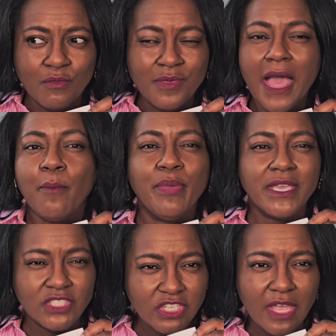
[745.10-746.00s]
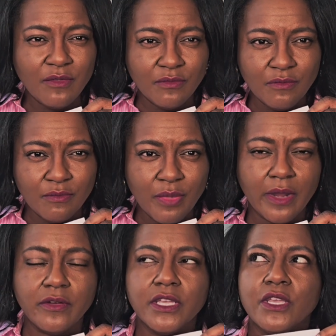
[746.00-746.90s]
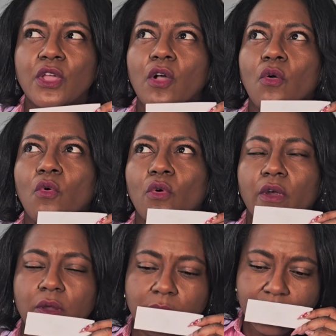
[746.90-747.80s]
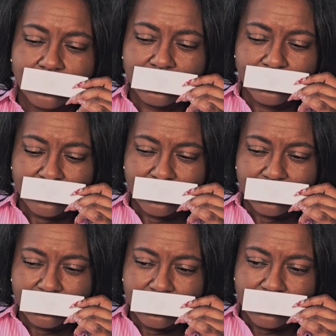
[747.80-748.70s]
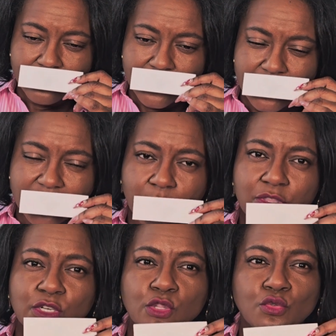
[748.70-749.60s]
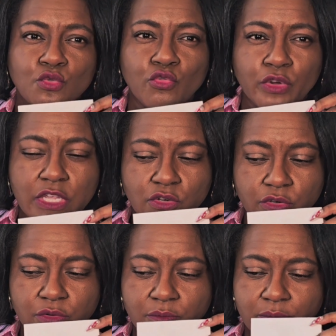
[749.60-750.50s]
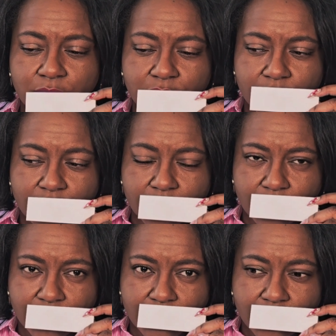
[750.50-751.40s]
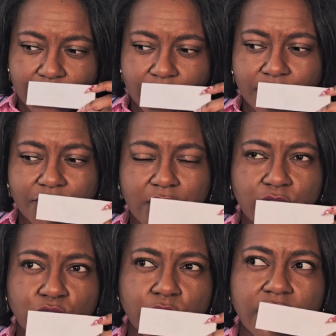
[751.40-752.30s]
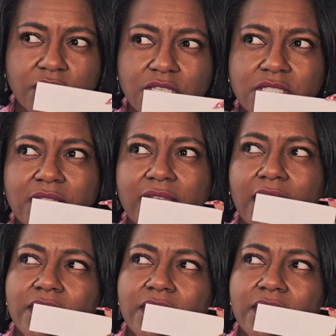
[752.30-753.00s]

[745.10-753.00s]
not picked yet berry or something a little greener, then you would get this.